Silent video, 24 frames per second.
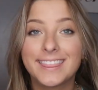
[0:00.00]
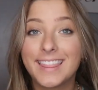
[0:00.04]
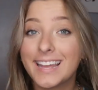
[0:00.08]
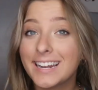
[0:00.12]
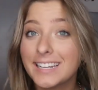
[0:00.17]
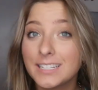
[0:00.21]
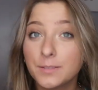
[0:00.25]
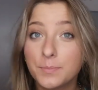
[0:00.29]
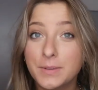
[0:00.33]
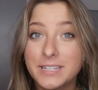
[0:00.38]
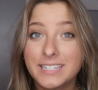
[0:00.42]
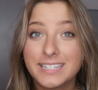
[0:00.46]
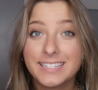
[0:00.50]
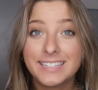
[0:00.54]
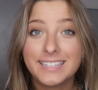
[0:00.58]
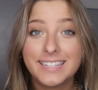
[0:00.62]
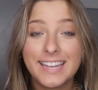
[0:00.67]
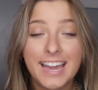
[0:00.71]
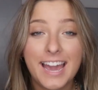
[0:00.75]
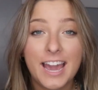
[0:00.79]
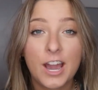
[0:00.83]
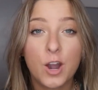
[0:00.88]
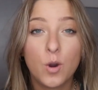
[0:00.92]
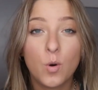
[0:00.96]
that is
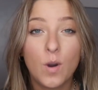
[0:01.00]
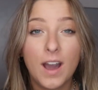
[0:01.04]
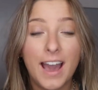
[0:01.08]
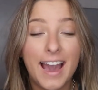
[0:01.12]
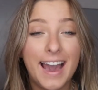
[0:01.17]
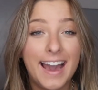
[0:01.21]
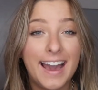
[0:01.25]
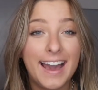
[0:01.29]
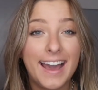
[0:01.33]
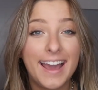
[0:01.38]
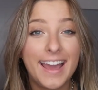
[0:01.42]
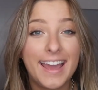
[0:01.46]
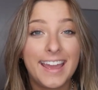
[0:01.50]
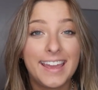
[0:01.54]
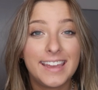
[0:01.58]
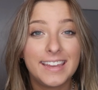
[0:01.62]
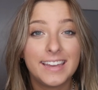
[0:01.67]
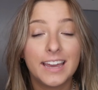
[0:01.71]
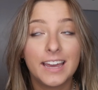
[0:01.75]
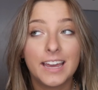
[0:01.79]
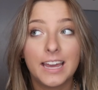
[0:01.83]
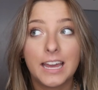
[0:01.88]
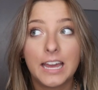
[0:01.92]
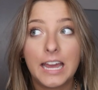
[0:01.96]
basically how
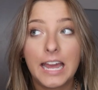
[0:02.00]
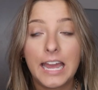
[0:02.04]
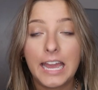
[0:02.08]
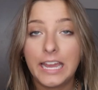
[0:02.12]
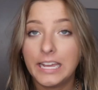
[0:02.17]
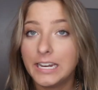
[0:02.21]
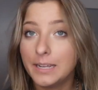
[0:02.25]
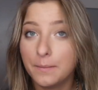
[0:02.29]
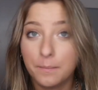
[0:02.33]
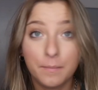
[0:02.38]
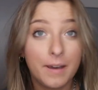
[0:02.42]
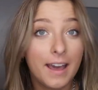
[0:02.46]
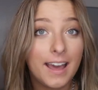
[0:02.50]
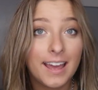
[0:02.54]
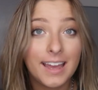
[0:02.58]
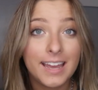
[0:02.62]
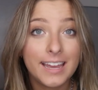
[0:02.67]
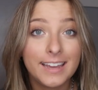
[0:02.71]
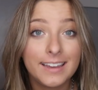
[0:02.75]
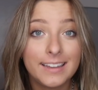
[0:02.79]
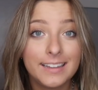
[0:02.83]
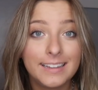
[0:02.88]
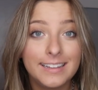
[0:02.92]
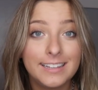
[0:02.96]
I edit
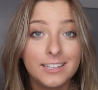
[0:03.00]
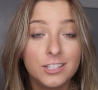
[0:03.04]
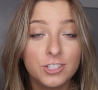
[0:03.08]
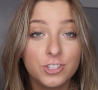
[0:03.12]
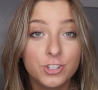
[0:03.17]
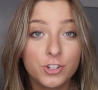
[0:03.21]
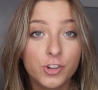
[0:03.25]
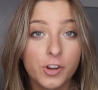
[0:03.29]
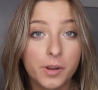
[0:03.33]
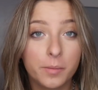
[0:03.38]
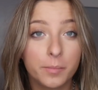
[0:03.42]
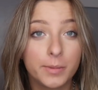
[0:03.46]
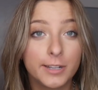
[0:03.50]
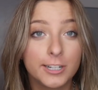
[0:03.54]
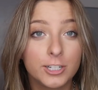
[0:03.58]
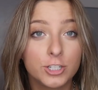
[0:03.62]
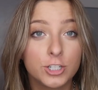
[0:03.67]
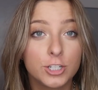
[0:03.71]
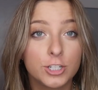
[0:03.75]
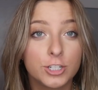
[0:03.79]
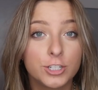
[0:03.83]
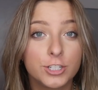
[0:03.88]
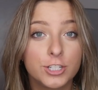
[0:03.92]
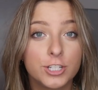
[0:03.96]
my Instagram
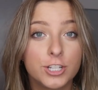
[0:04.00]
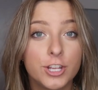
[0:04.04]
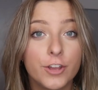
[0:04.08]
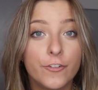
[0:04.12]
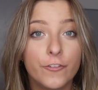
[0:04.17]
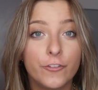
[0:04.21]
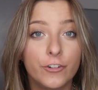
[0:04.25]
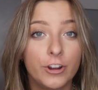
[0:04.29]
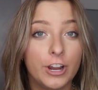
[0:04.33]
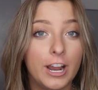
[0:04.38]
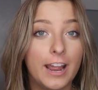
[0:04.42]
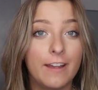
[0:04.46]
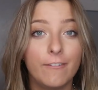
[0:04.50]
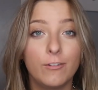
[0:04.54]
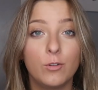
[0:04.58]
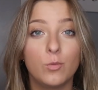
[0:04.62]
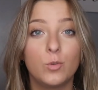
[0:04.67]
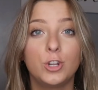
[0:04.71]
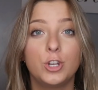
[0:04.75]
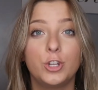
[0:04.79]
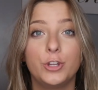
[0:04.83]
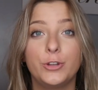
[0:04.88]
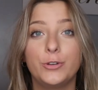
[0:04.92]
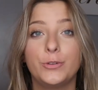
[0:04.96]
pictures for
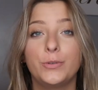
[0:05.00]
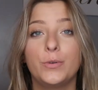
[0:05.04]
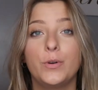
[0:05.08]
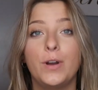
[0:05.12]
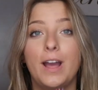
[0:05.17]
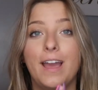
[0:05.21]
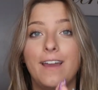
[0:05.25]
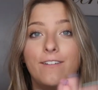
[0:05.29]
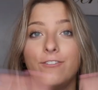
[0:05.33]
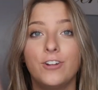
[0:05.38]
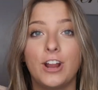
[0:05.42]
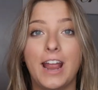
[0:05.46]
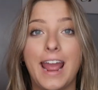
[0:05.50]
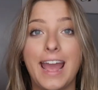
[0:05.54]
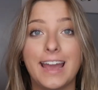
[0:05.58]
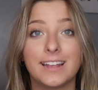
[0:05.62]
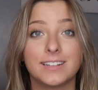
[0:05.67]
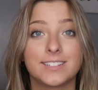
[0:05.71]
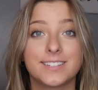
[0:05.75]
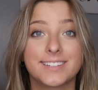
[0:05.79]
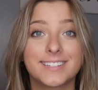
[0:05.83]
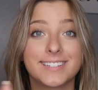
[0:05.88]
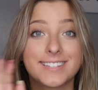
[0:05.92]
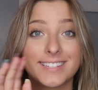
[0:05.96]
everyone who ever
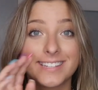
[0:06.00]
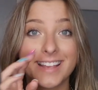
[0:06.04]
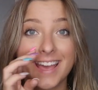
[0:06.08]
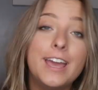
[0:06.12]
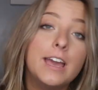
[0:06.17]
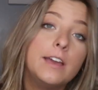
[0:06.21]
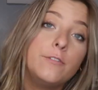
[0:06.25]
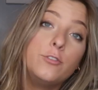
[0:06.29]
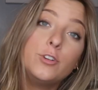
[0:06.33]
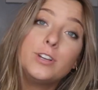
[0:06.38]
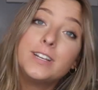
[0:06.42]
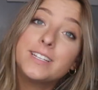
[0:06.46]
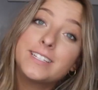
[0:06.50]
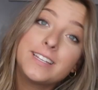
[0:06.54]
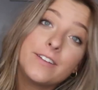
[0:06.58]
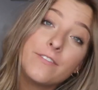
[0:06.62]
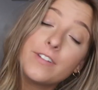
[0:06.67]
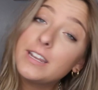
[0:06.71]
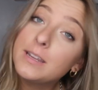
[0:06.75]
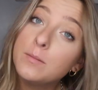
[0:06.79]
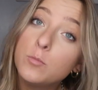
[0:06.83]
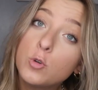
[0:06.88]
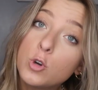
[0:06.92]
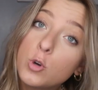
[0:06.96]
asks. If you guys
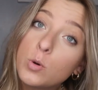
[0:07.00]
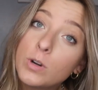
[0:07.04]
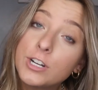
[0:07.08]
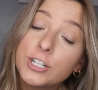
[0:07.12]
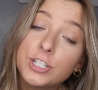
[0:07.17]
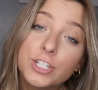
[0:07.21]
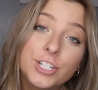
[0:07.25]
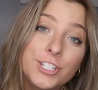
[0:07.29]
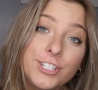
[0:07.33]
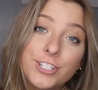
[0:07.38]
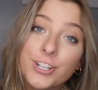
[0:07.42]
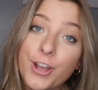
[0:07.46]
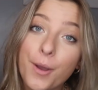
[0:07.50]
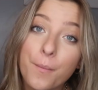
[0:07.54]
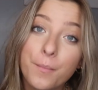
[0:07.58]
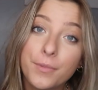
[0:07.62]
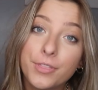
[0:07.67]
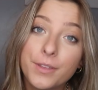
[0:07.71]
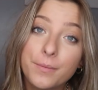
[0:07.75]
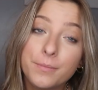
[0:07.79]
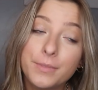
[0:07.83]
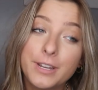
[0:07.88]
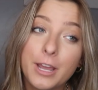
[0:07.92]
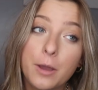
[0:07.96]
have any more questions,
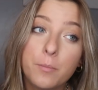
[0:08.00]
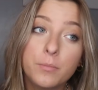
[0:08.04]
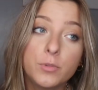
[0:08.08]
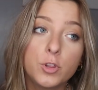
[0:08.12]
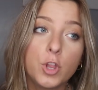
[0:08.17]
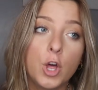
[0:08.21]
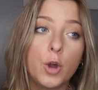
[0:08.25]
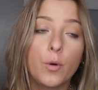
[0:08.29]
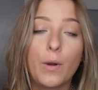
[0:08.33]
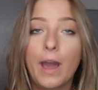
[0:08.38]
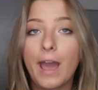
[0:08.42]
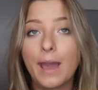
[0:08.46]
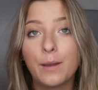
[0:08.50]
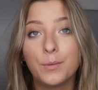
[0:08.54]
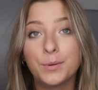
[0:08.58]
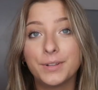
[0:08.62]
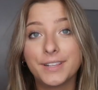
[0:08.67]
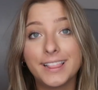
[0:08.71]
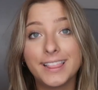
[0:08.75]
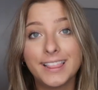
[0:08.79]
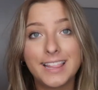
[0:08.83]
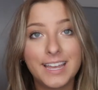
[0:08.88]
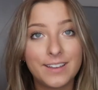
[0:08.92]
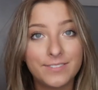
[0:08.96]
comment them down below. I
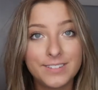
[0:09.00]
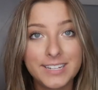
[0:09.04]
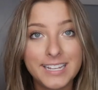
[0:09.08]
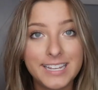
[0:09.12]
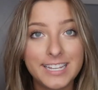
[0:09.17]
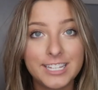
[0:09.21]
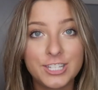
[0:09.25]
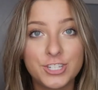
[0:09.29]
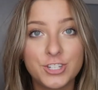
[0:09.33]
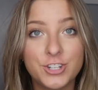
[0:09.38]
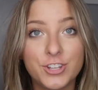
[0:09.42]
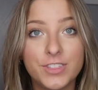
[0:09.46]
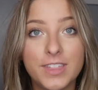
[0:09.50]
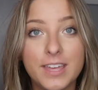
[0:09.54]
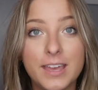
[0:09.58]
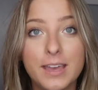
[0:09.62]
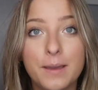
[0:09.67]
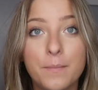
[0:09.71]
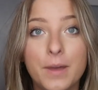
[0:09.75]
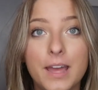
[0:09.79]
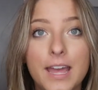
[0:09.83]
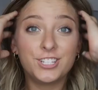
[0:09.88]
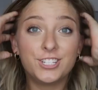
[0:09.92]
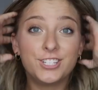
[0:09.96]
would love to answer
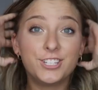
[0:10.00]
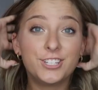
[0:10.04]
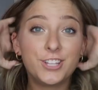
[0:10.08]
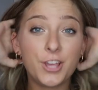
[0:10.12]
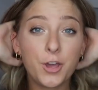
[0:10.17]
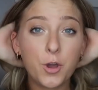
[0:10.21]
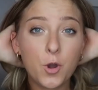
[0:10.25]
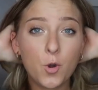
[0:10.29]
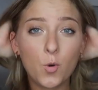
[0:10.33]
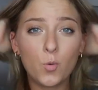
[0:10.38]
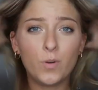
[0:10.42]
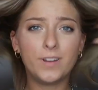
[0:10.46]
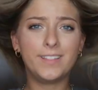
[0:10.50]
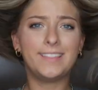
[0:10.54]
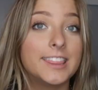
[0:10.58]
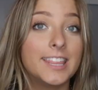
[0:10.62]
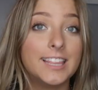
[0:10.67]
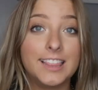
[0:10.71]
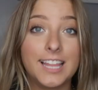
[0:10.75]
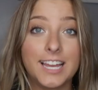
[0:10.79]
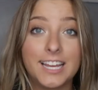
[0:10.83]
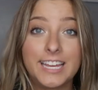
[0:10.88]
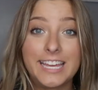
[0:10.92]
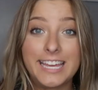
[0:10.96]
them. So
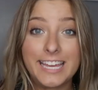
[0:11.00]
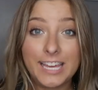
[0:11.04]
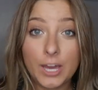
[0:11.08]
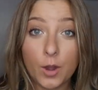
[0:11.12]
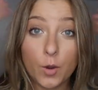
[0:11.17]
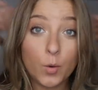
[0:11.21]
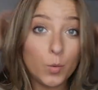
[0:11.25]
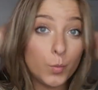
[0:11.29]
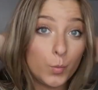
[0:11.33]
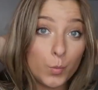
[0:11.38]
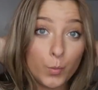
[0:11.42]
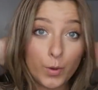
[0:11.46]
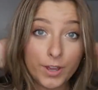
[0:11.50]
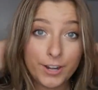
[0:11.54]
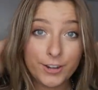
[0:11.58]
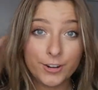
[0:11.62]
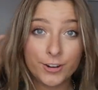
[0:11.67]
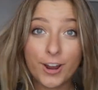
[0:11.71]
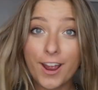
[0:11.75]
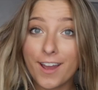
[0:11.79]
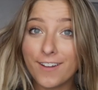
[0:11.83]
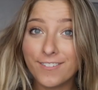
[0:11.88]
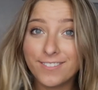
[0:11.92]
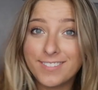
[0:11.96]
the lucky
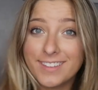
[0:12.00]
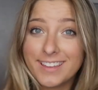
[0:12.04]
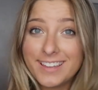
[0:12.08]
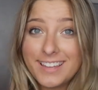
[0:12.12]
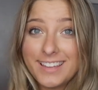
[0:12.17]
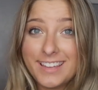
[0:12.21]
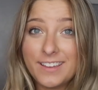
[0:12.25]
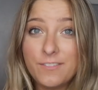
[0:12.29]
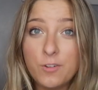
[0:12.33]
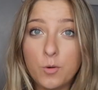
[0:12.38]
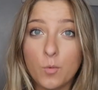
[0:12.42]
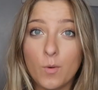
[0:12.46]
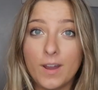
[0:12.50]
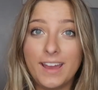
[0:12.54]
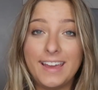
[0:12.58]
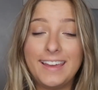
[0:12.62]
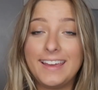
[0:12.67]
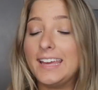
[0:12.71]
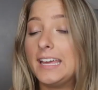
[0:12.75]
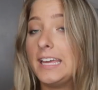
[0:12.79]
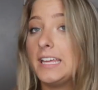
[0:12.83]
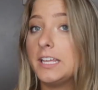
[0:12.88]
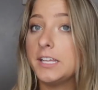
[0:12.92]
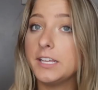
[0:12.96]
winner of the
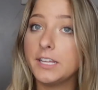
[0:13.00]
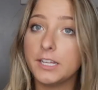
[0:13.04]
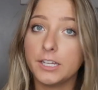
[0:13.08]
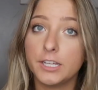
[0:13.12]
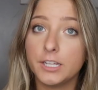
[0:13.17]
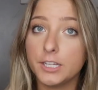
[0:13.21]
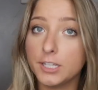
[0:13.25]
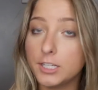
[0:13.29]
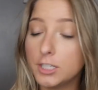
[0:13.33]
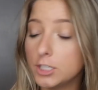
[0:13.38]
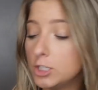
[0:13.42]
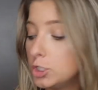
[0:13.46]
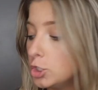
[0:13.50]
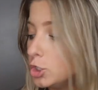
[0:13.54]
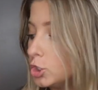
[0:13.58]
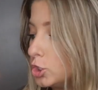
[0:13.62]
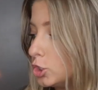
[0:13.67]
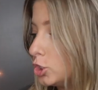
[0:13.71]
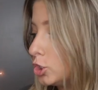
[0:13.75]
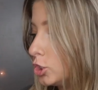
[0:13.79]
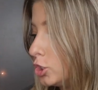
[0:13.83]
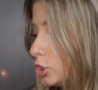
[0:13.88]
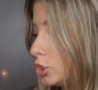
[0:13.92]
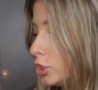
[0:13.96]
giveaway
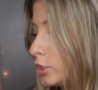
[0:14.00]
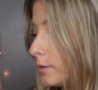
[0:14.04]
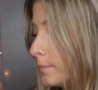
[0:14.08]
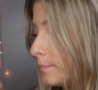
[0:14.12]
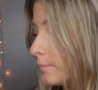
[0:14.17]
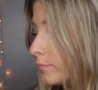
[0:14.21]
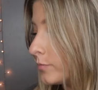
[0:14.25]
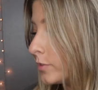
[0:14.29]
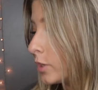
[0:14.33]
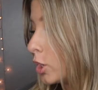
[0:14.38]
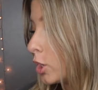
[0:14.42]
is